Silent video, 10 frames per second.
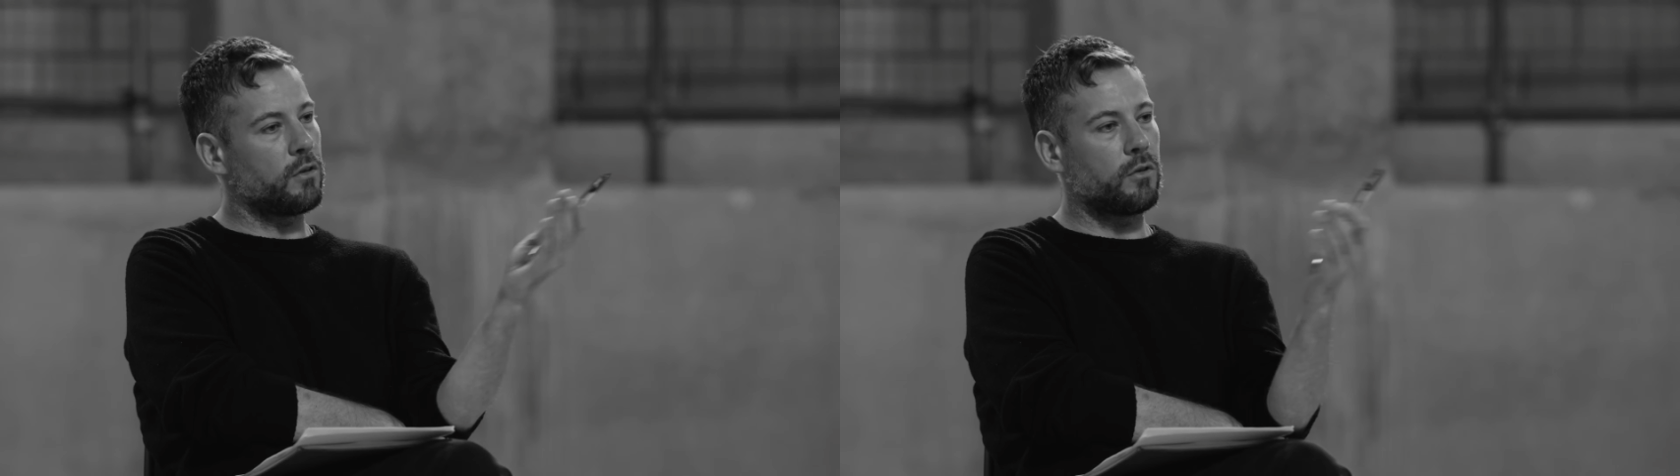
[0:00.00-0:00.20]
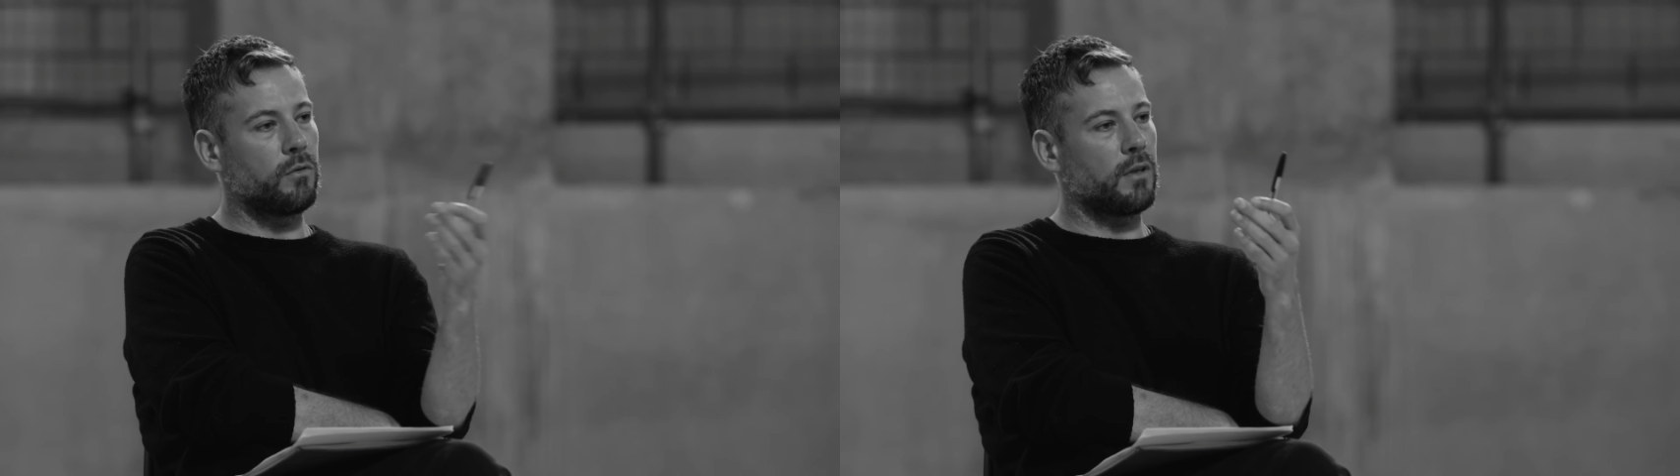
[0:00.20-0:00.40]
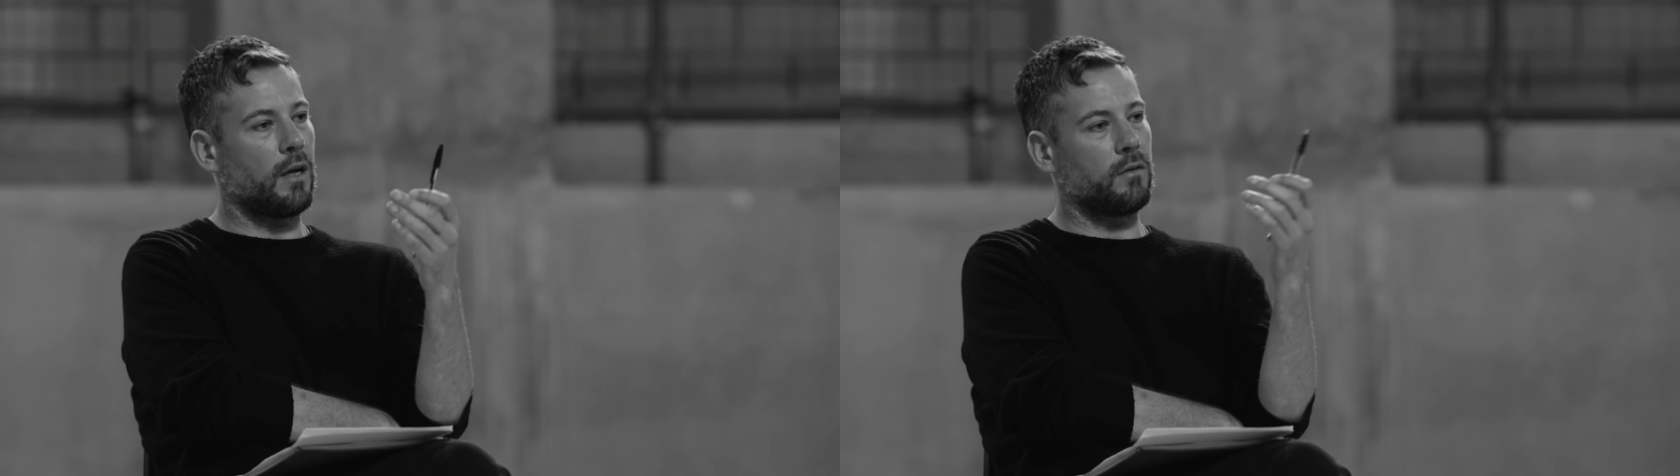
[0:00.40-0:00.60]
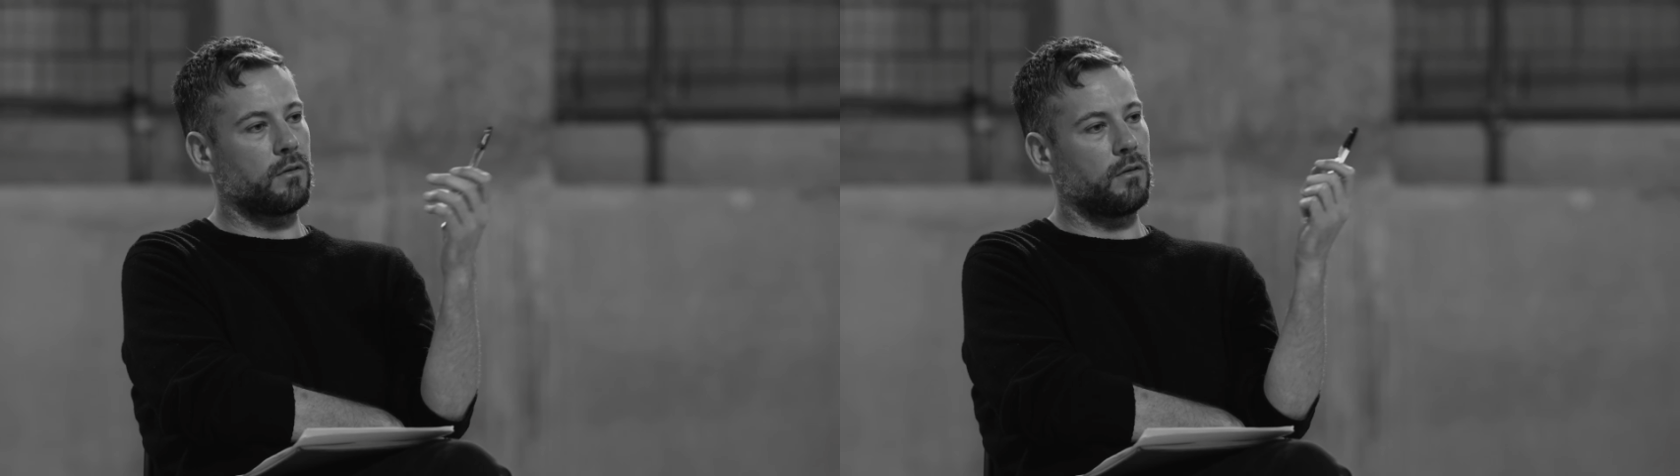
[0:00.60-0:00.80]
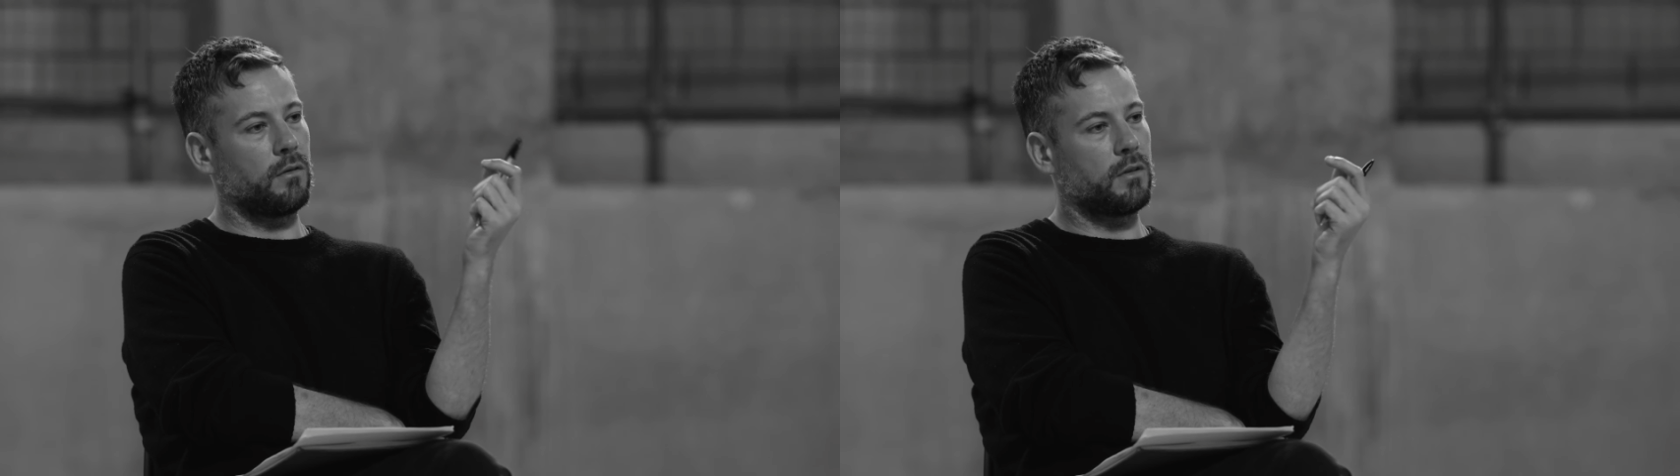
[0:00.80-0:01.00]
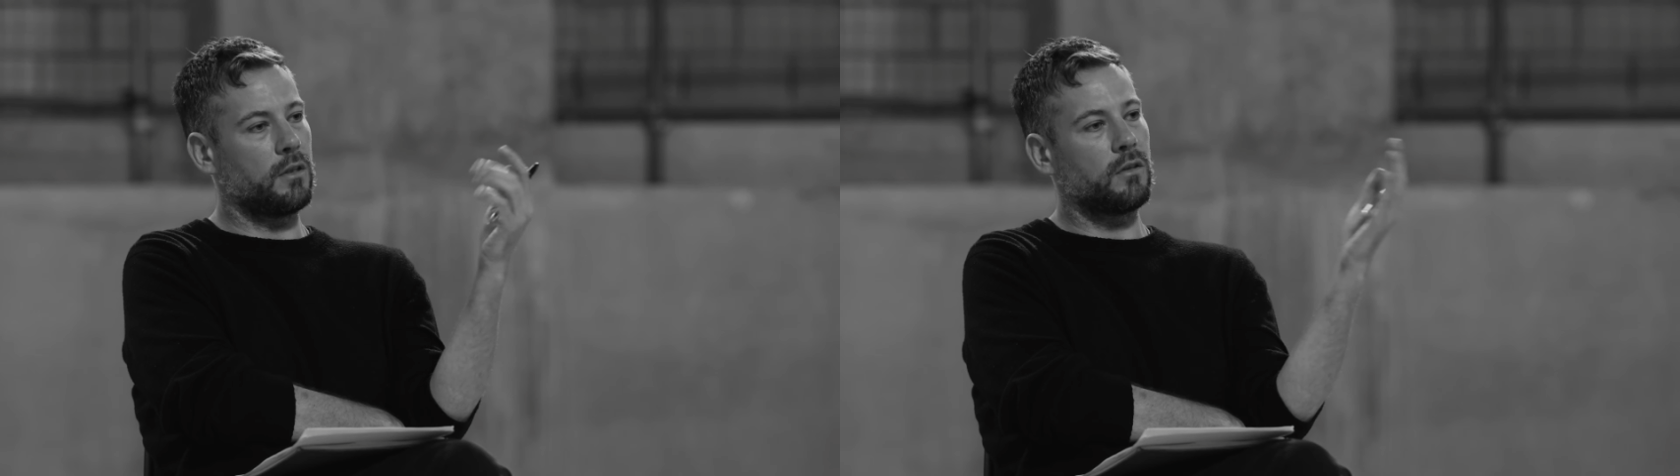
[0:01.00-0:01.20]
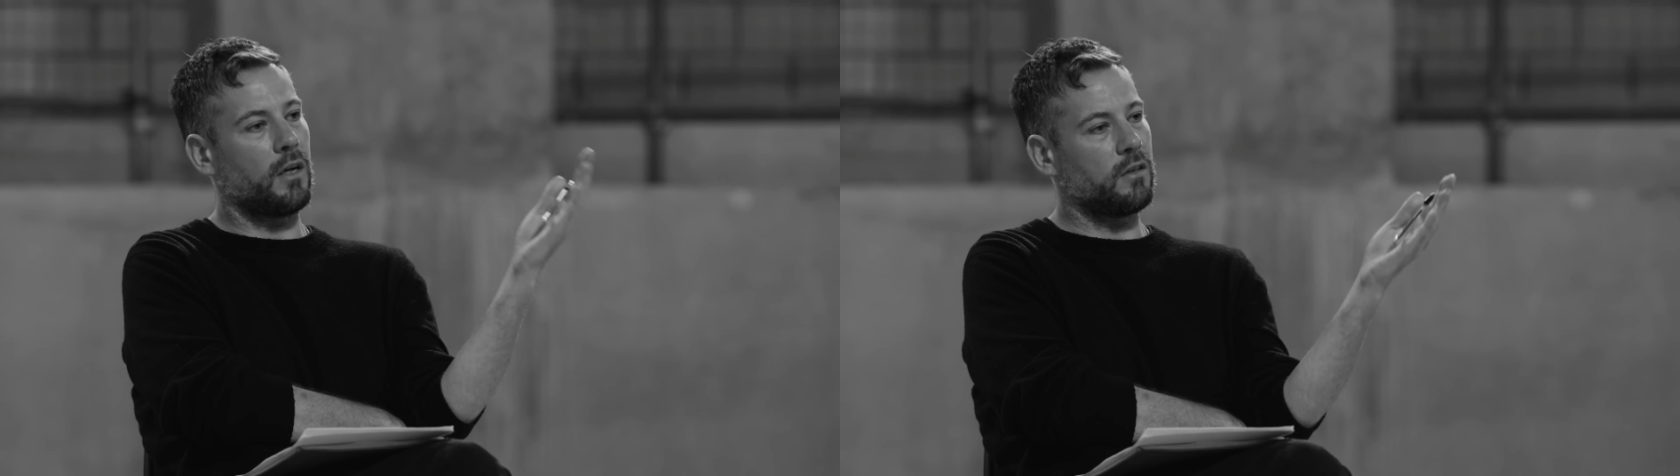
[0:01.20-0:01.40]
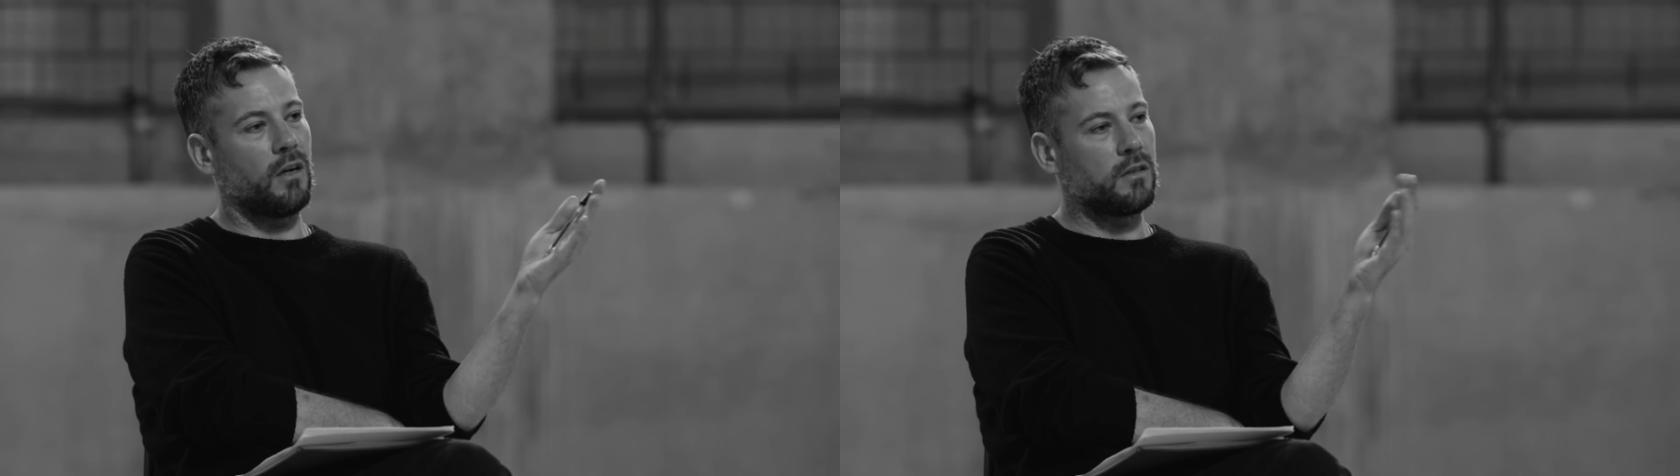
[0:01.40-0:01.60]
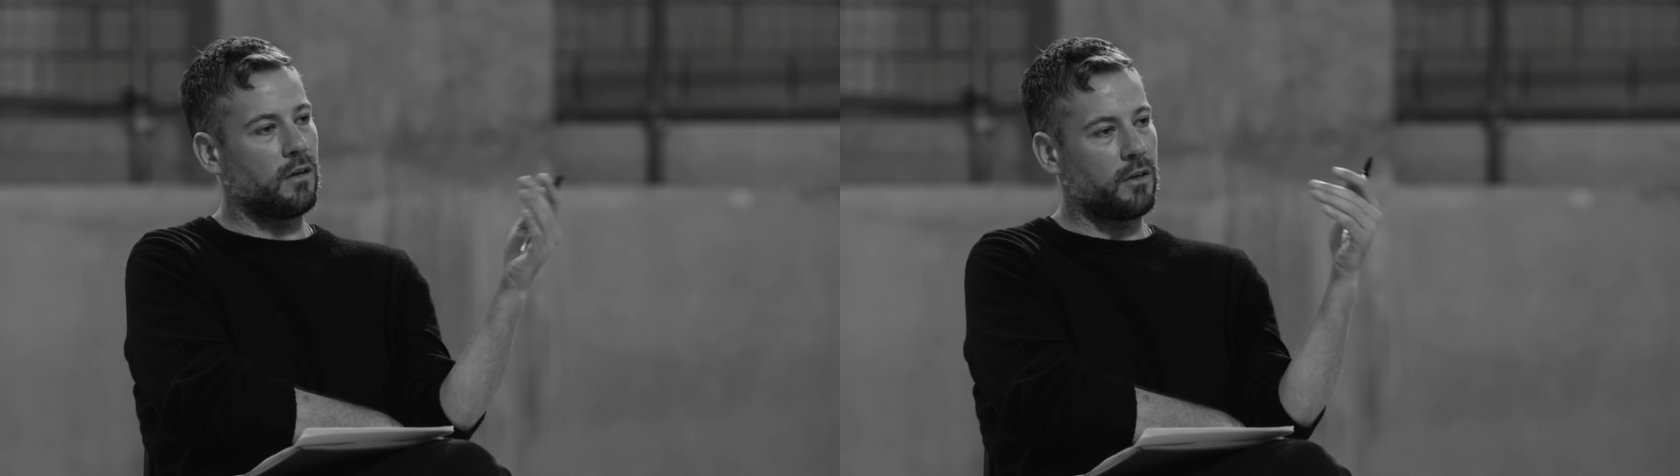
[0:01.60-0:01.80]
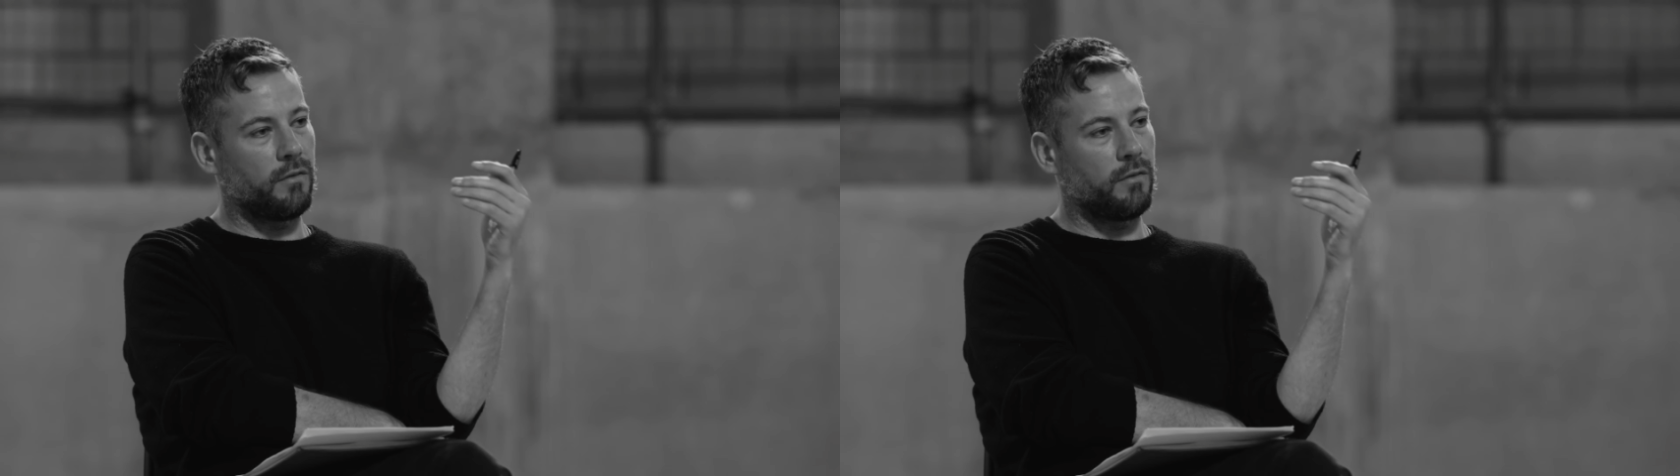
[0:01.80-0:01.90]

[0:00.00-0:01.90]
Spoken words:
1999,